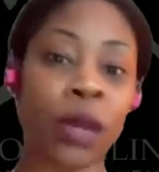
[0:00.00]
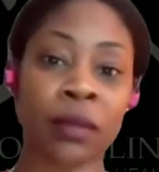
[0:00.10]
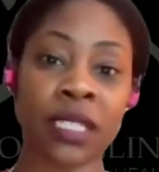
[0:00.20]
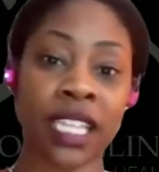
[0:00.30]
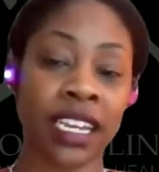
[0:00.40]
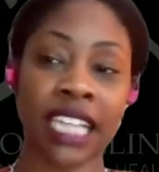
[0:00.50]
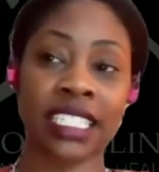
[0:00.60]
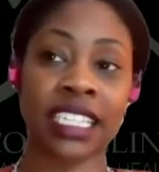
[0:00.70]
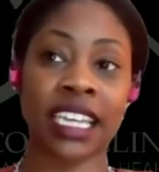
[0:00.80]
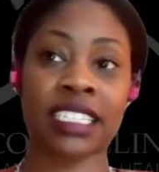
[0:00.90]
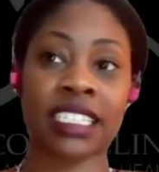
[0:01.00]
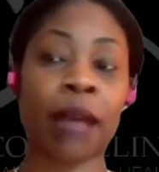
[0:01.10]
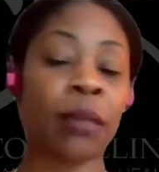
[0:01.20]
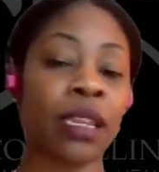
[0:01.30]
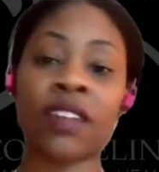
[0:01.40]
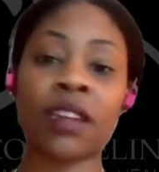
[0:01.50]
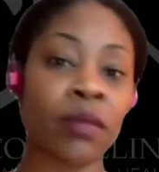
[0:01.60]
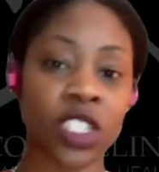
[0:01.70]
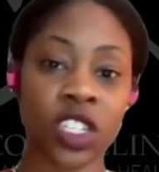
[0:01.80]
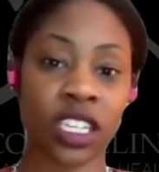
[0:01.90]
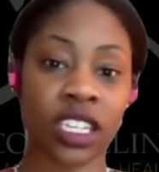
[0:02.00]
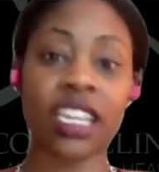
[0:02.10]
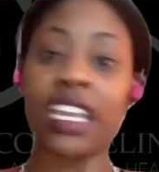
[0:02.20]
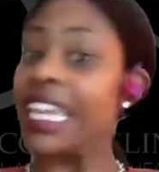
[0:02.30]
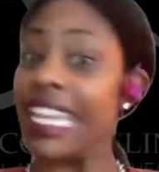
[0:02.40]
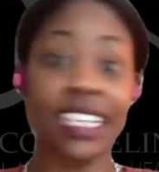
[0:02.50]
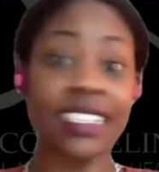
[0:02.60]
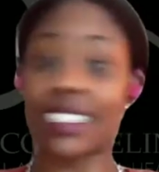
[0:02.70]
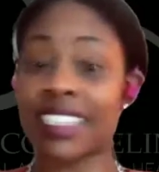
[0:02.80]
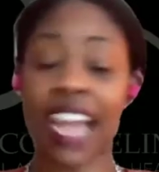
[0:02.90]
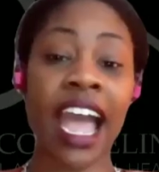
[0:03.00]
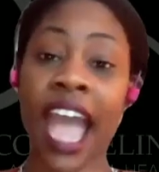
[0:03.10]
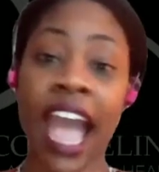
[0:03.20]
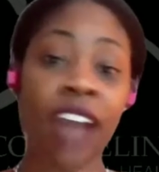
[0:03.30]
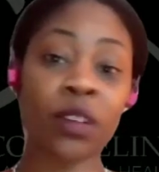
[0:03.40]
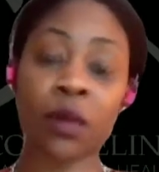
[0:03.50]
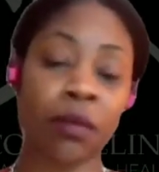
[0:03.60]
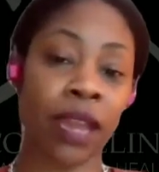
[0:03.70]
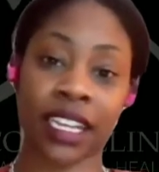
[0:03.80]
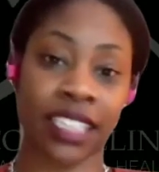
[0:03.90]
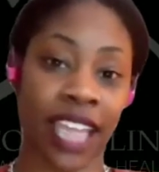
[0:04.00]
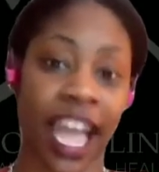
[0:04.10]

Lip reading: I'm not saying it's not, but even in Michigan, it does not have to be medically